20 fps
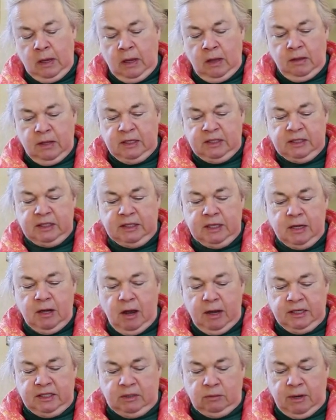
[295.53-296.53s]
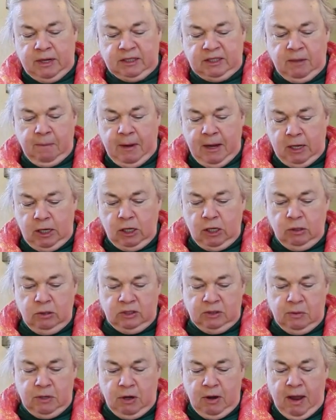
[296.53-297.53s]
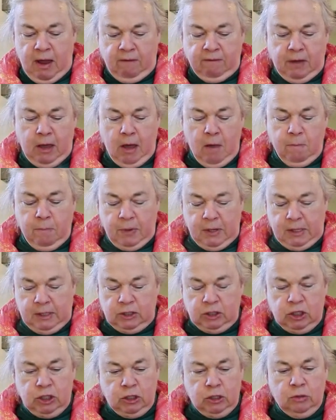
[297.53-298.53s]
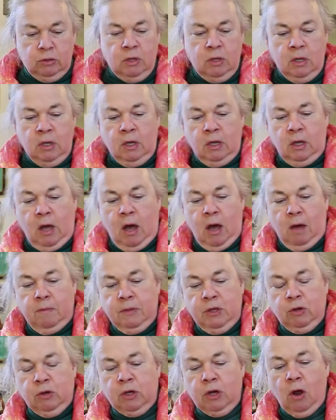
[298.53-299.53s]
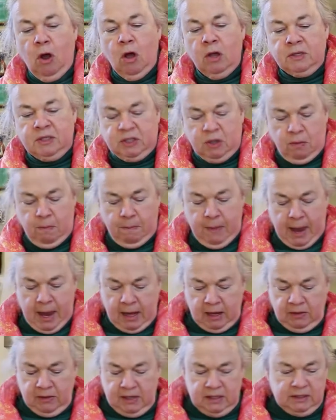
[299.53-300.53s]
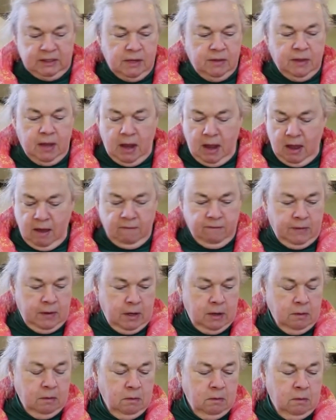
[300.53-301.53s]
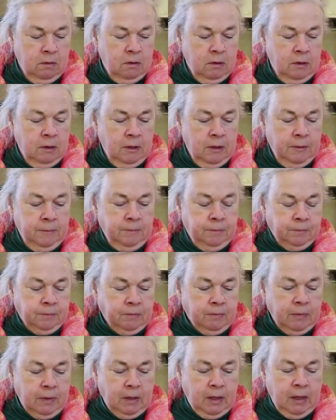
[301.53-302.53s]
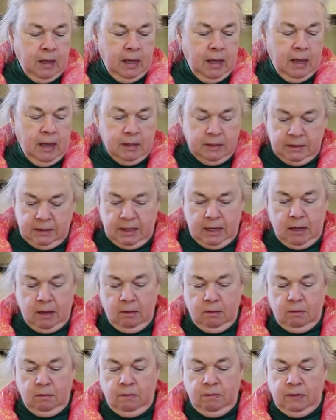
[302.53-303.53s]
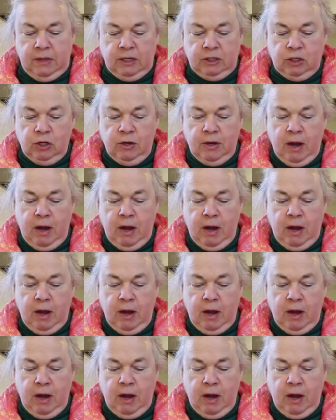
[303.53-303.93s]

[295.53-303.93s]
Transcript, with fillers: This is a nice recipe to use when you have company too. Um, you can also bake these in the oven and uh, they turn